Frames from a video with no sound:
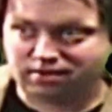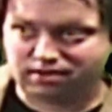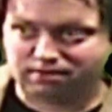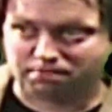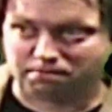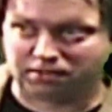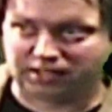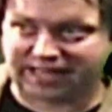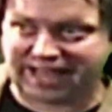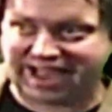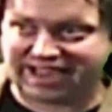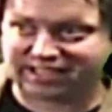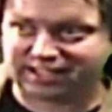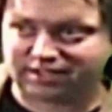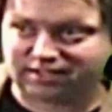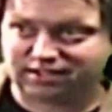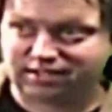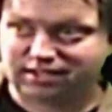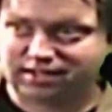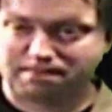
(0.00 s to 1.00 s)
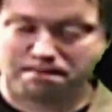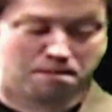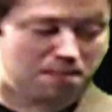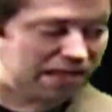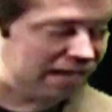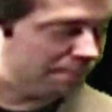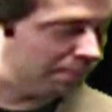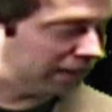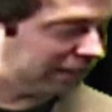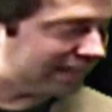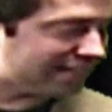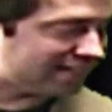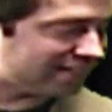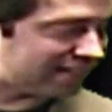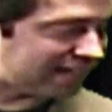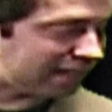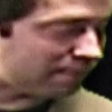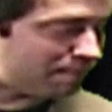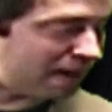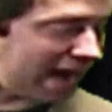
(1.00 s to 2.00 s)
black
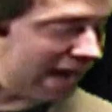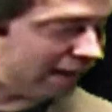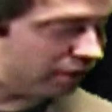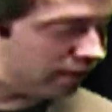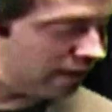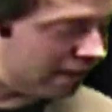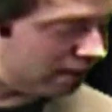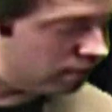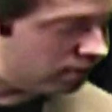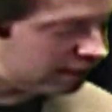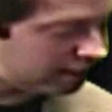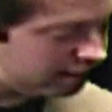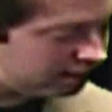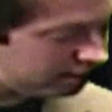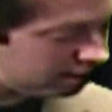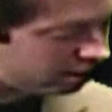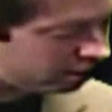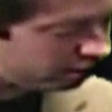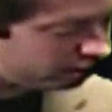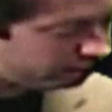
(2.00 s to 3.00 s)
minimalistic background here.